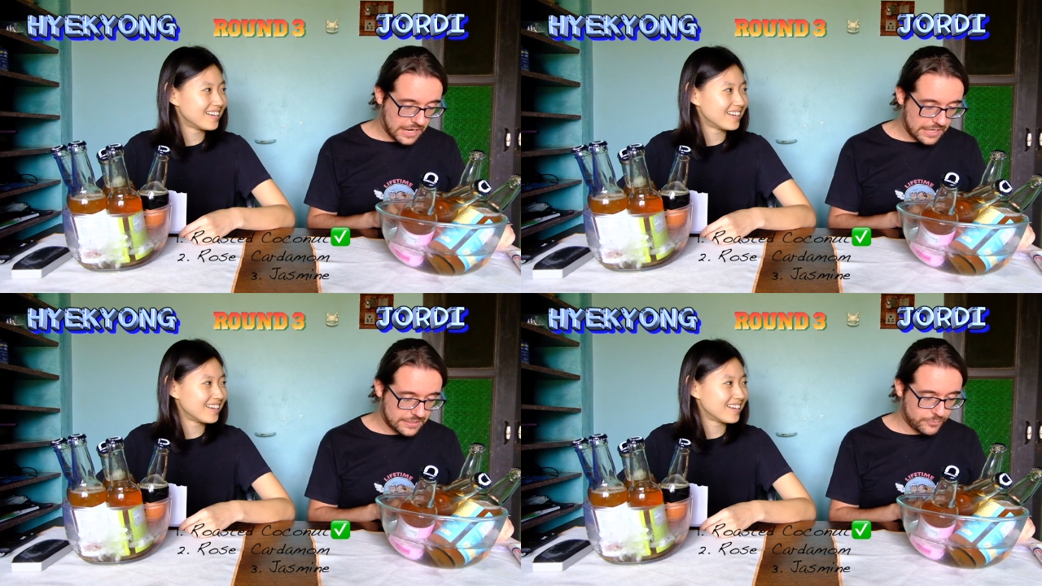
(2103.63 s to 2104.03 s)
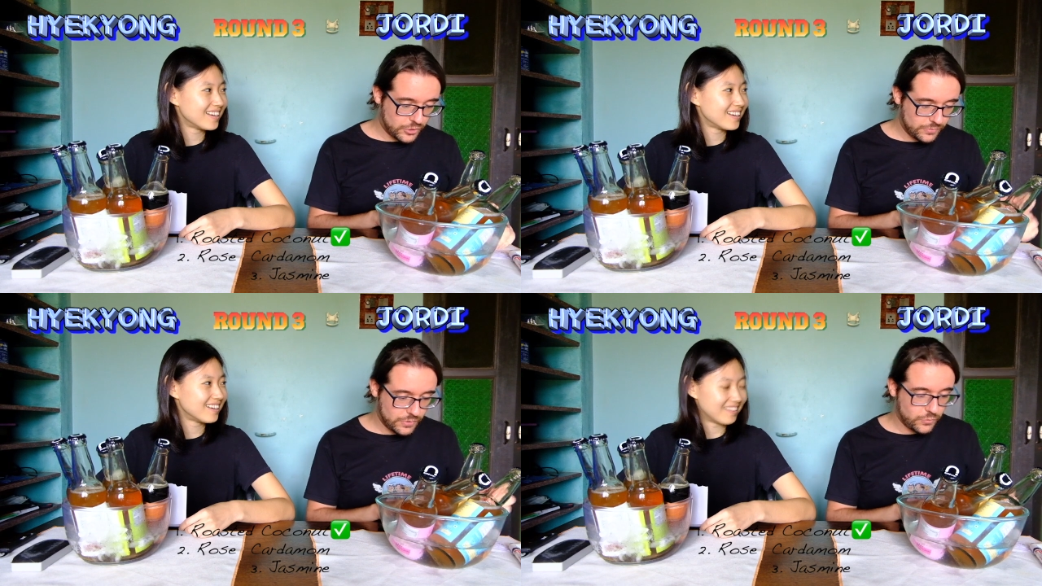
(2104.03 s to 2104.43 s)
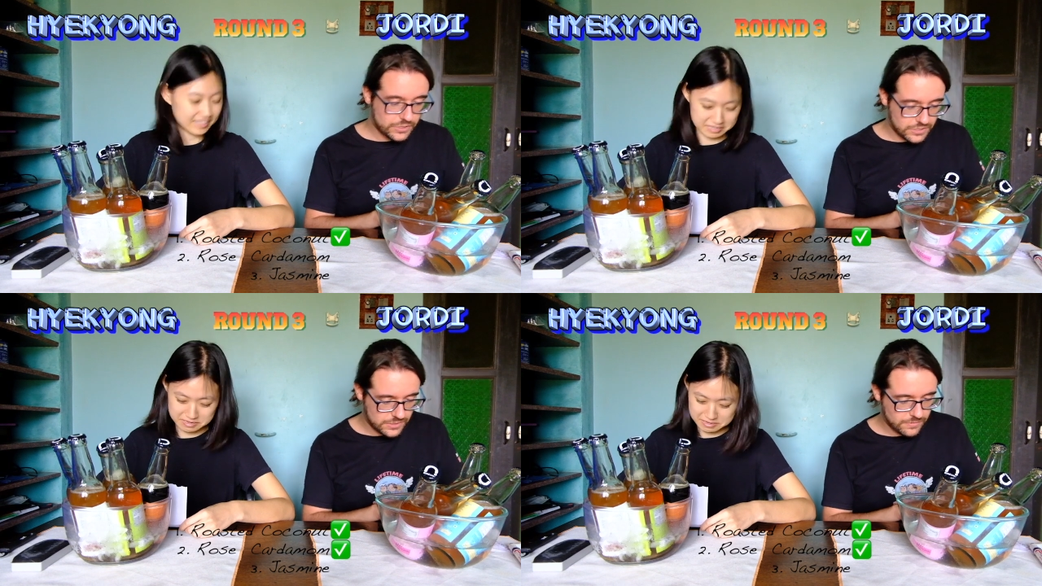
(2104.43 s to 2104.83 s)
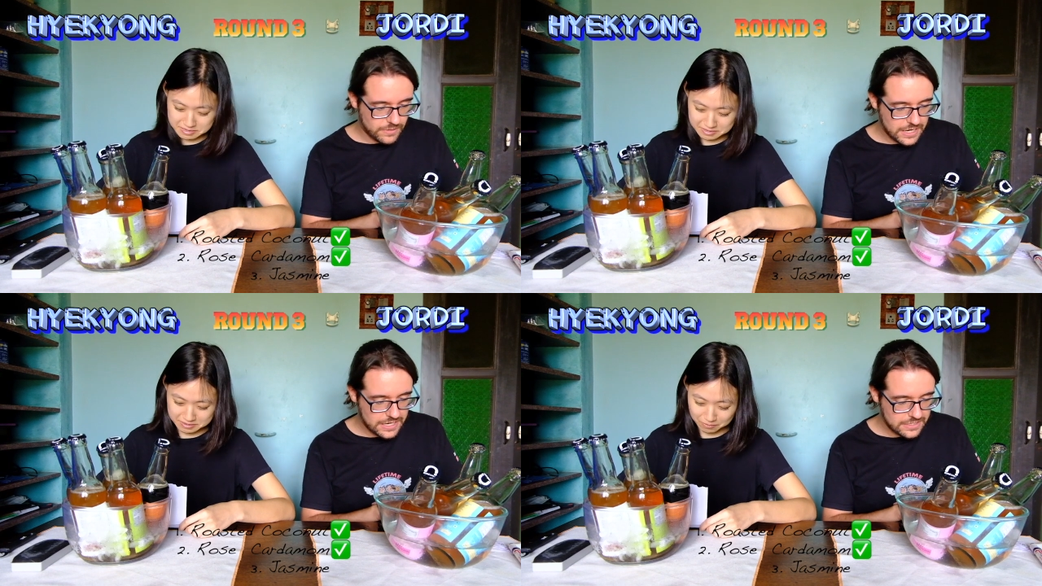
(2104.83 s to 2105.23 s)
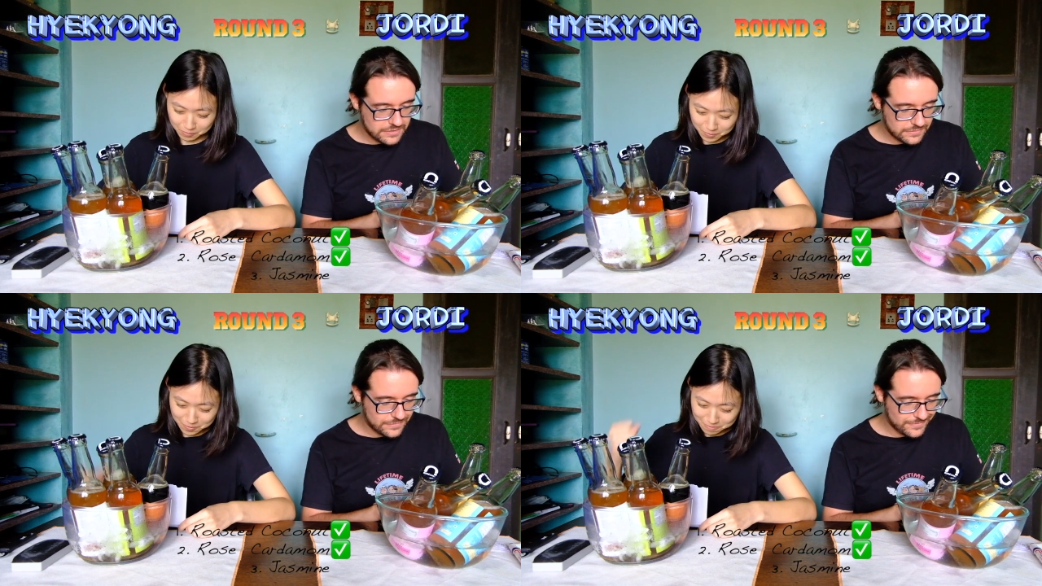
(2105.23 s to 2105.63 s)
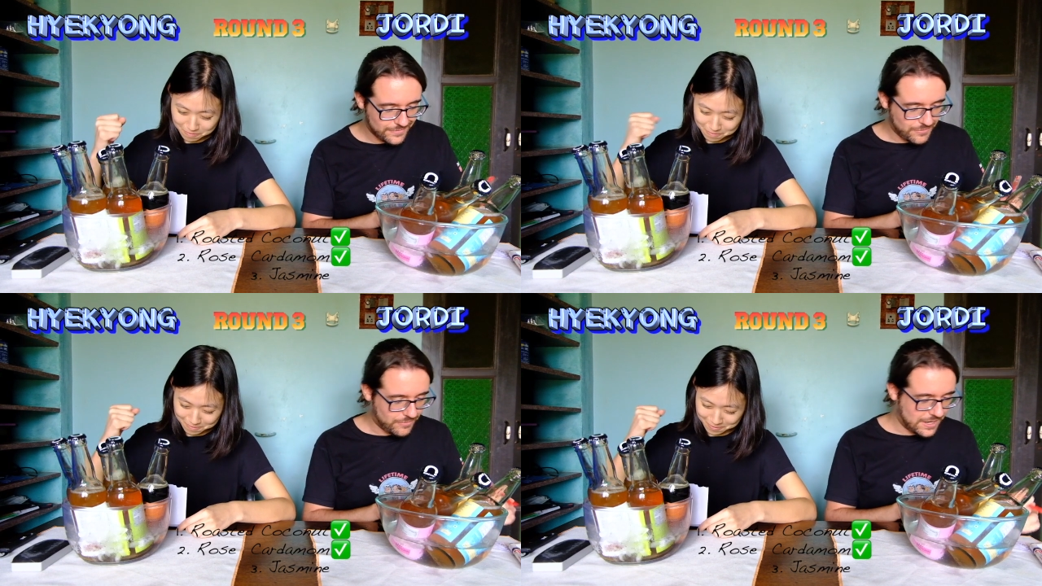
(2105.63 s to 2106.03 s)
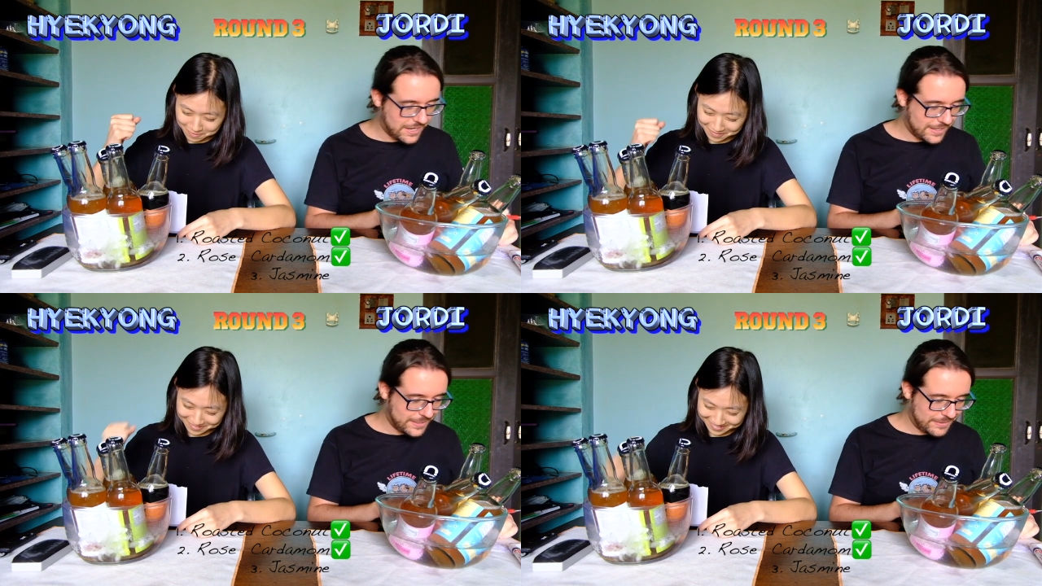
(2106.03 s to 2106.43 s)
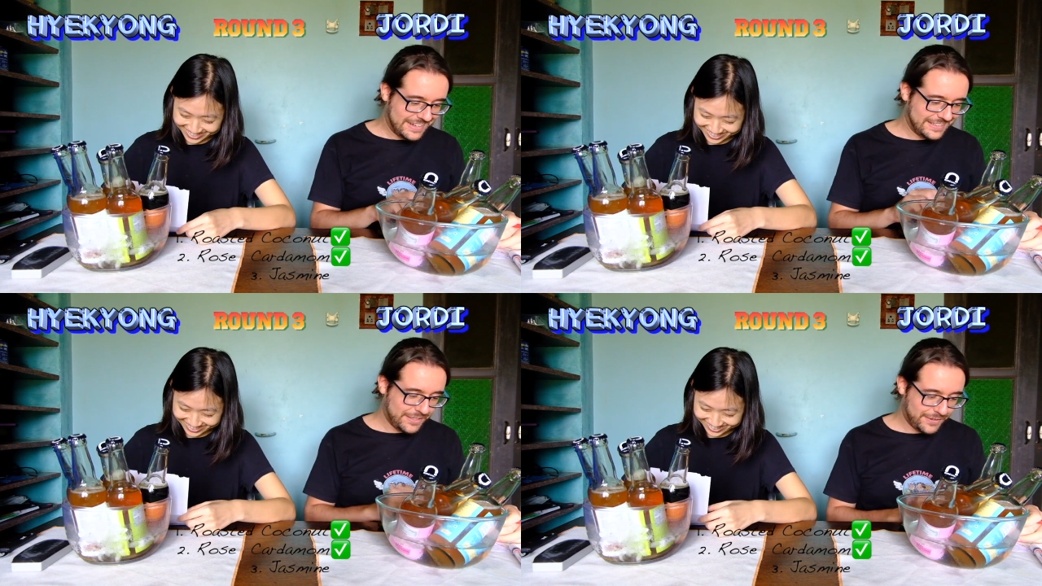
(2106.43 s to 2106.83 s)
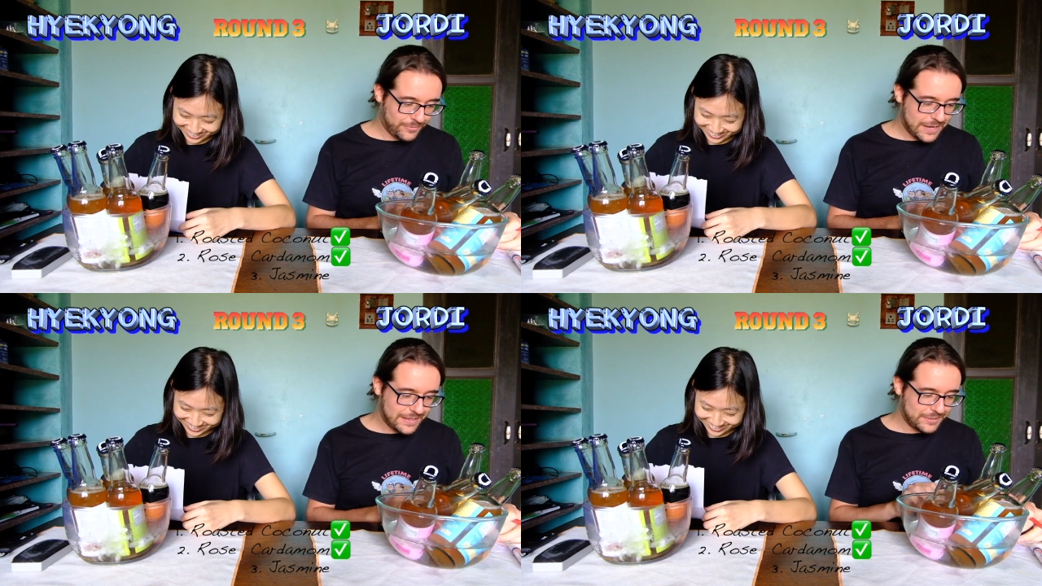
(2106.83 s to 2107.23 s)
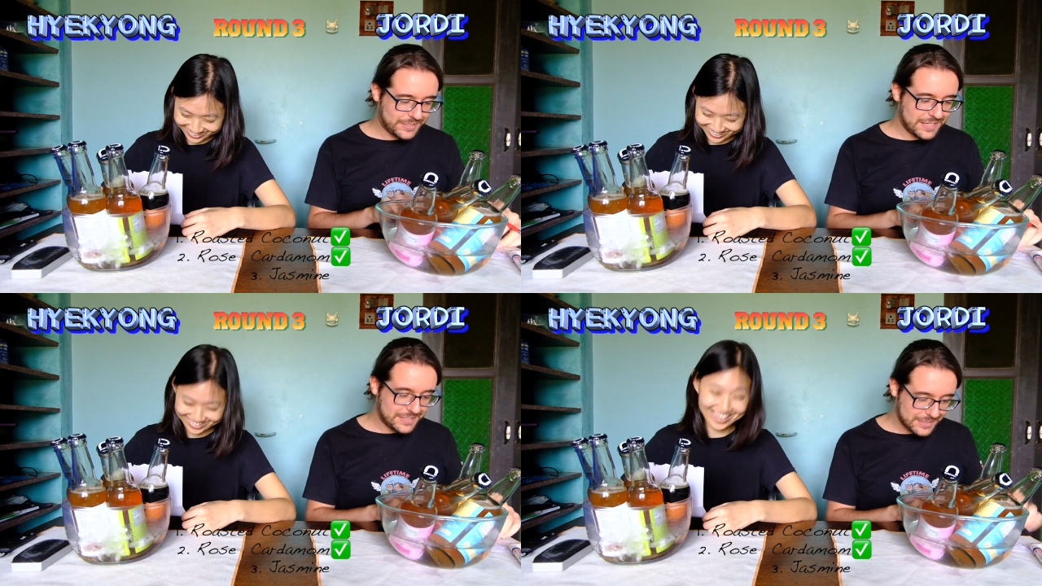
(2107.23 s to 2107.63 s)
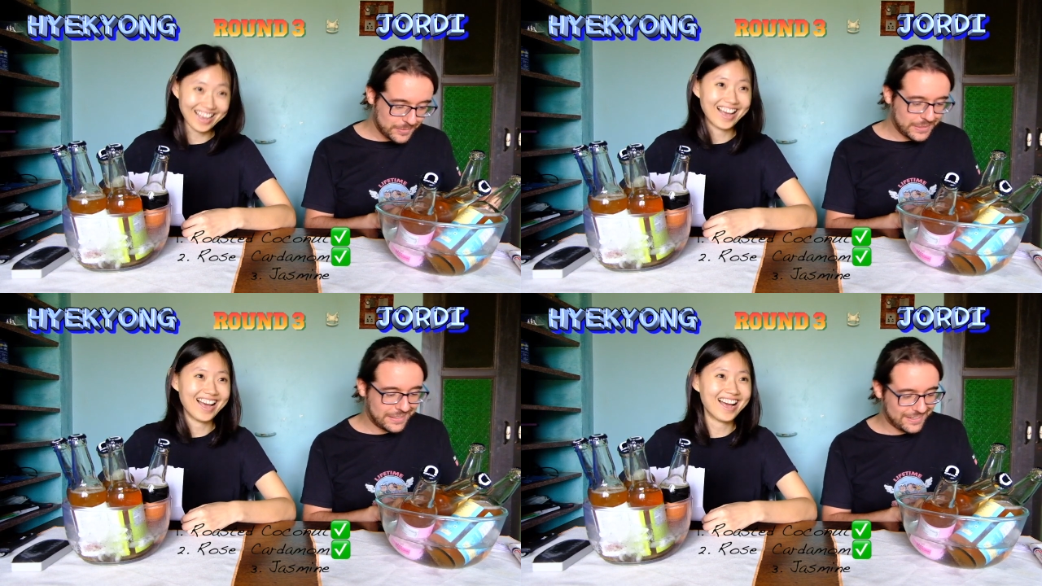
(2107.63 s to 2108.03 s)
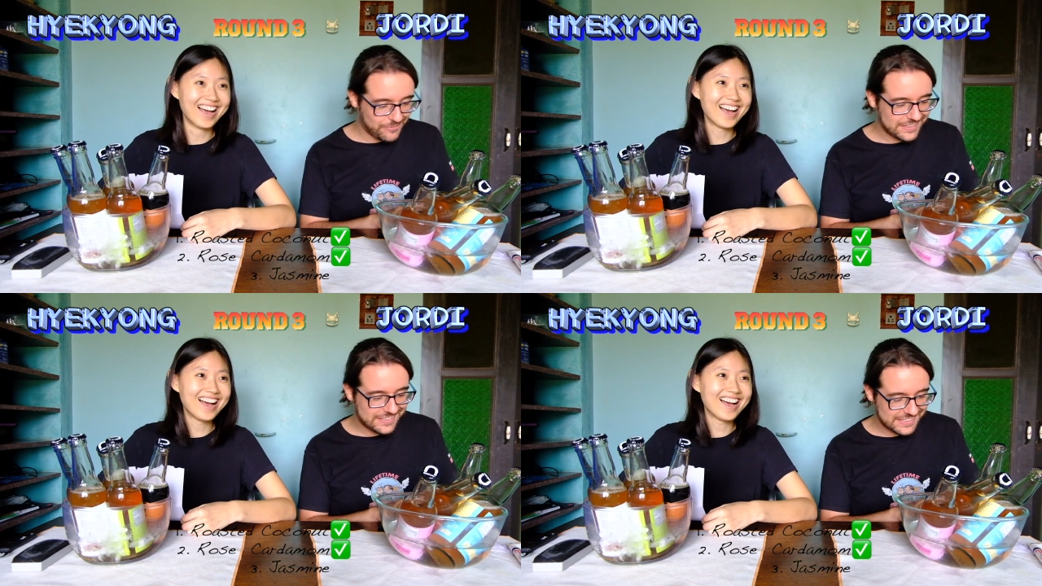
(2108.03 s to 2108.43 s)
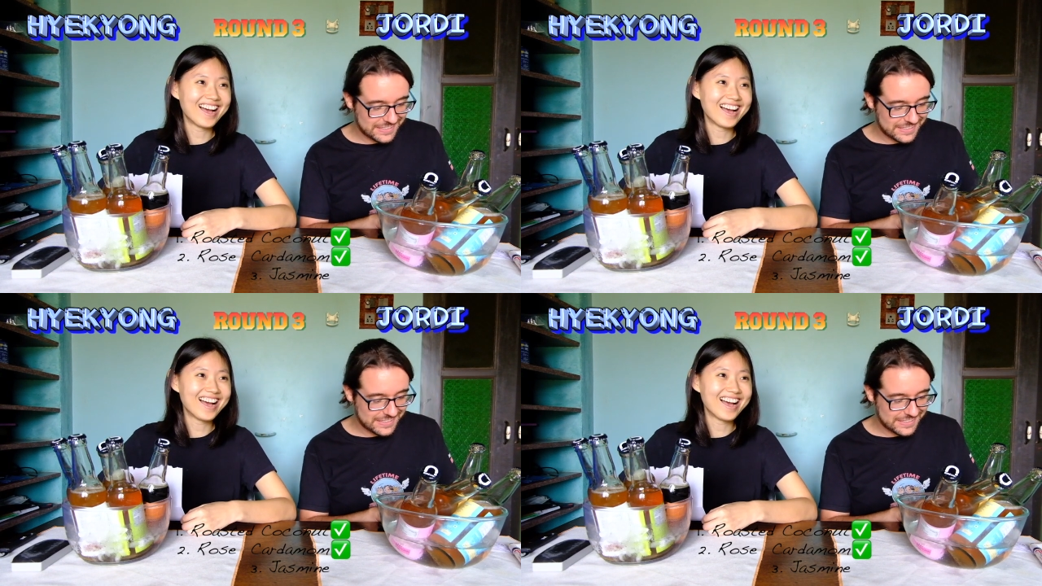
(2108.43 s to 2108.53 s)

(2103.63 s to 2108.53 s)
Speaker 1: cardamom, which uh -huh. is uh-huh. right. Wow. And the third one you said jasmine, which is